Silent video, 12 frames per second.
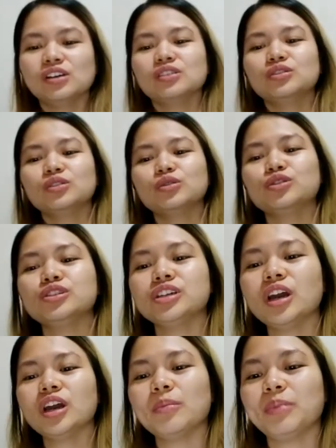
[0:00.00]
So could you
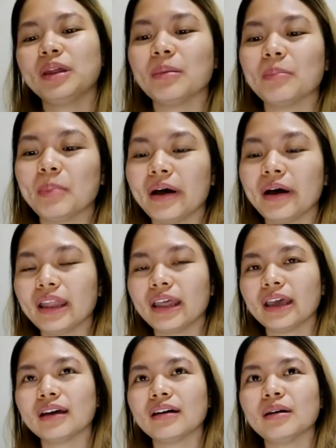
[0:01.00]
share a bit about
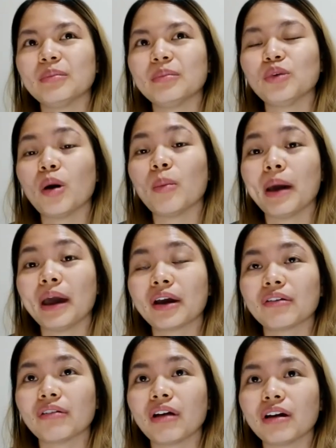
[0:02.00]
your
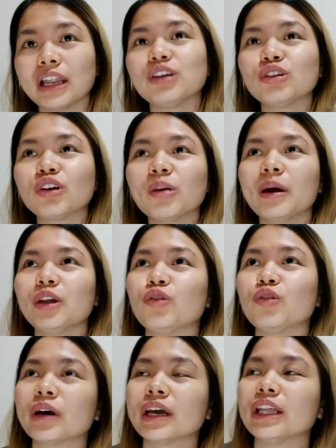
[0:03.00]
background? Like, you talk about you
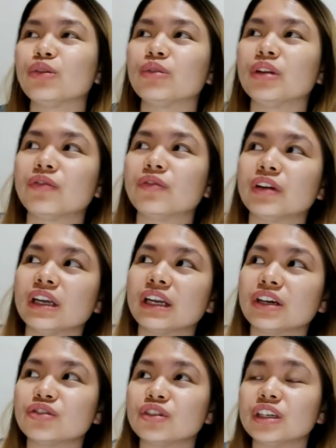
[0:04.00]
work into different
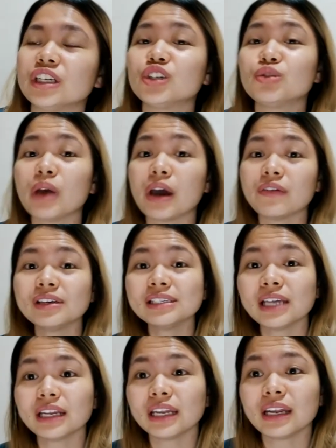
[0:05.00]
industries. Did you ever
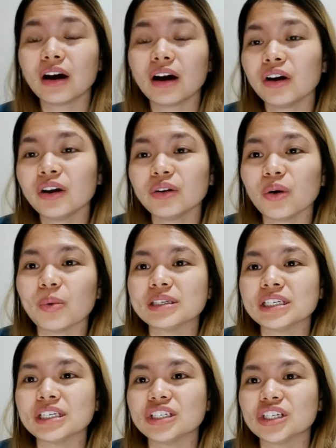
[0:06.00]
study art, or was
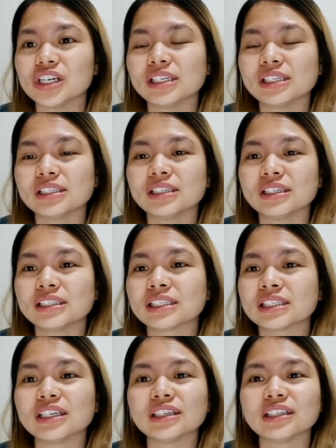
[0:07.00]
it just a
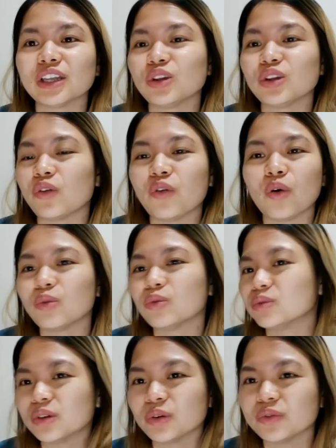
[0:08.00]
skill that you have
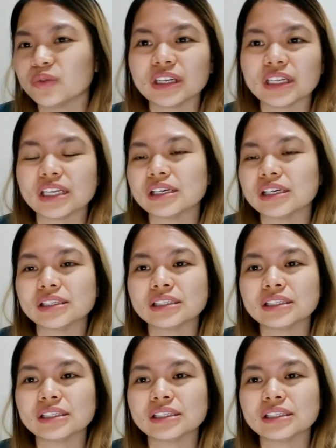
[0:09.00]
honed over the years?